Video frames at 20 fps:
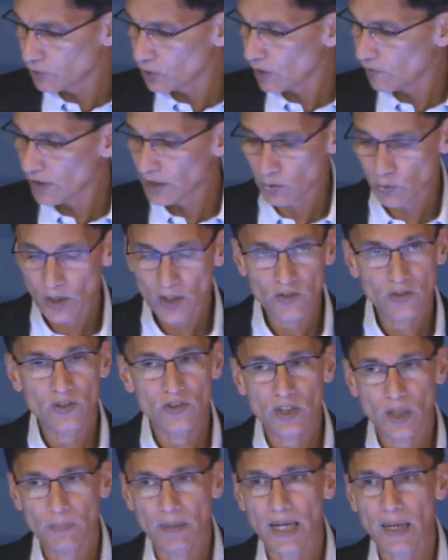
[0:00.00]
you have any
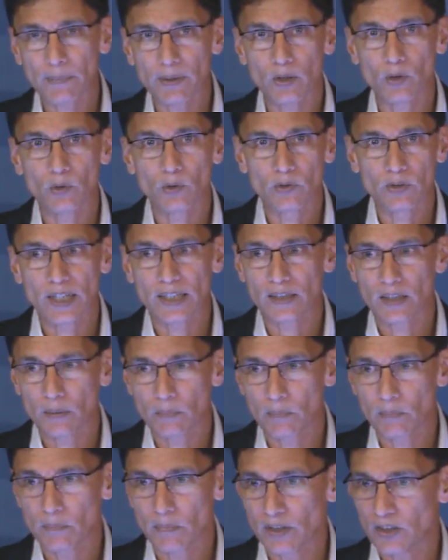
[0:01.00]
questions, I'm happy to take them
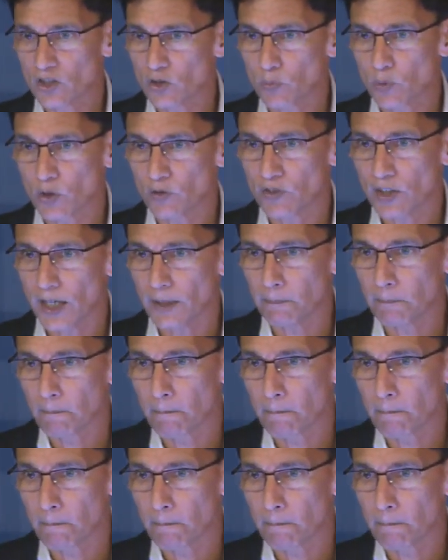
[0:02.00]
at this point of time.